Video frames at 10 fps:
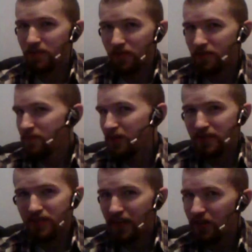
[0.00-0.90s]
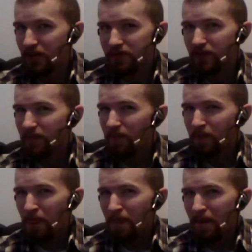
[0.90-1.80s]
sword's pretty much taken over.
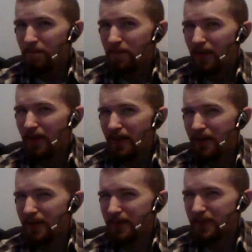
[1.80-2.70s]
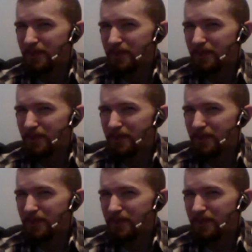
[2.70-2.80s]
And,